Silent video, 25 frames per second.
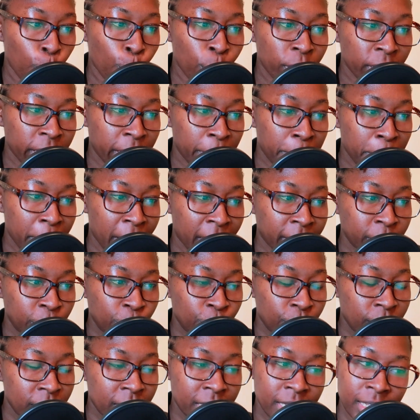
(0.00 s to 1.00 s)
Welcome back
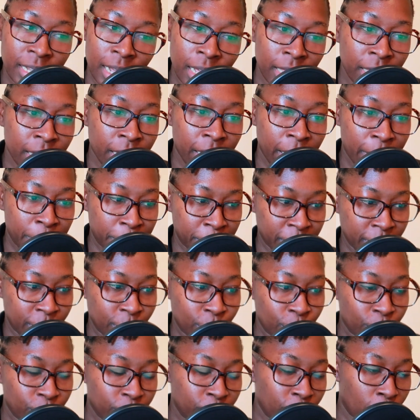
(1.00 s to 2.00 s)
to this other
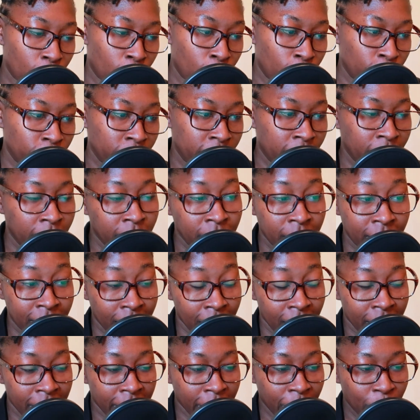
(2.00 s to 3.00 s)
episode on
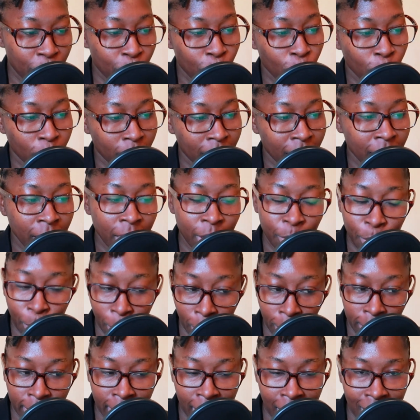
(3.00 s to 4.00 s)
Cynthia Kimola
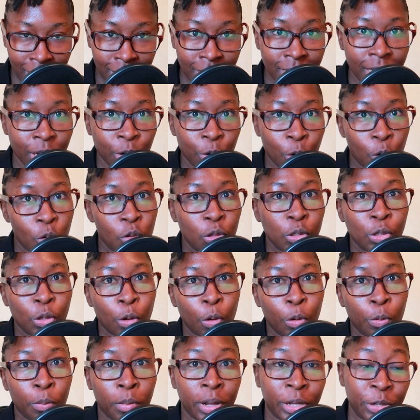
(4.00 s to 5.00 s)
podcast and also
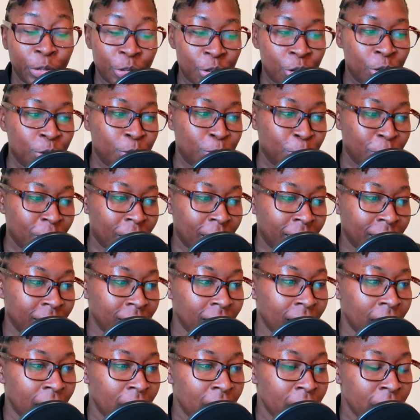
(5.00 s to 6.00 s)
on my YouTube
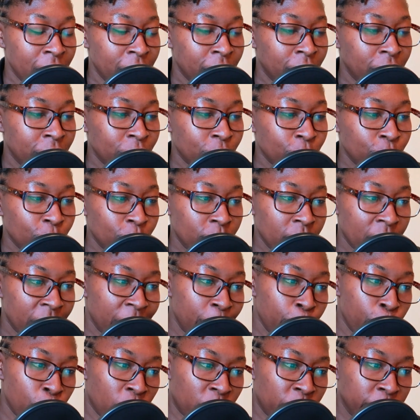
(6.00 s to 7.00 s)
channel. So
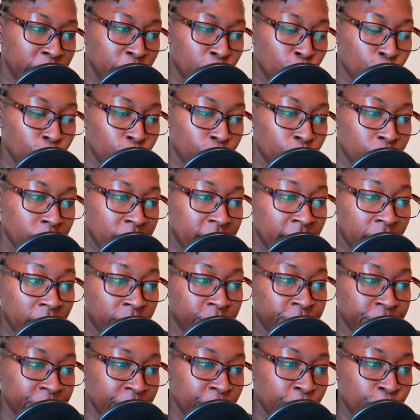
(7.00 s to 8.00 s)
today we're going to
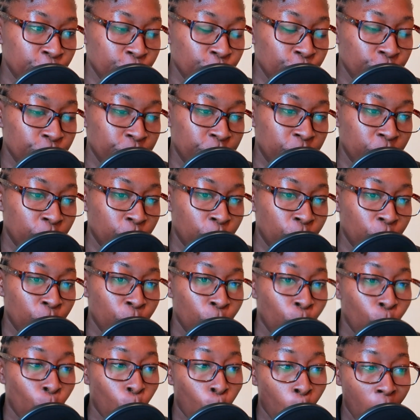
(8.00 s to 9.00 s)
delve into the
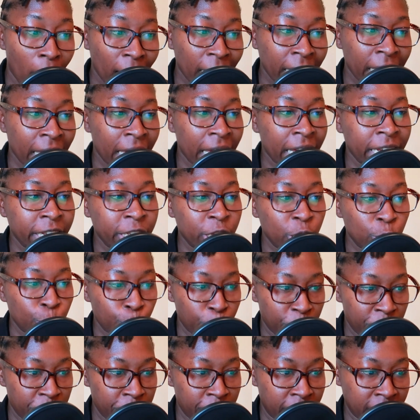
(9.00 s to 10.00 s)
work
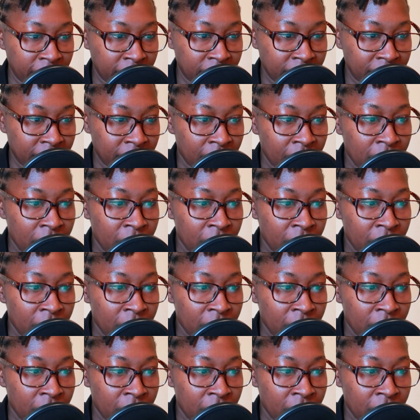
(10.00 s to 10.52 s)
experience,